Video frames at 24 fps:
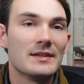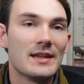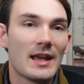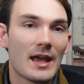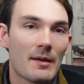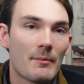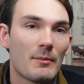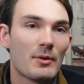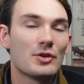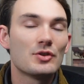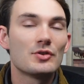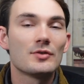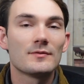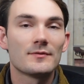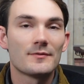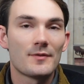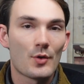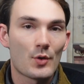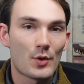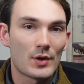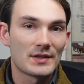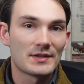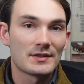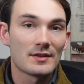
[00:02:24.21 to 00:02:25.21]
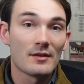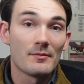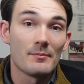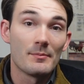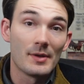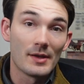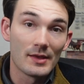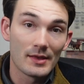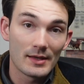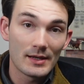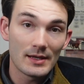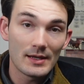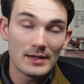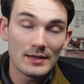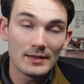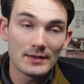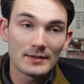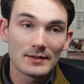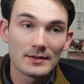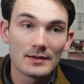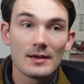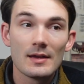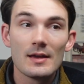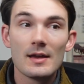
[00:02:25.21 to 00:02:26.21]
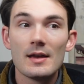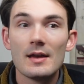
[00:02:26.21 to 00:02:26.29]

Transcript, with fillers: damage focused abilities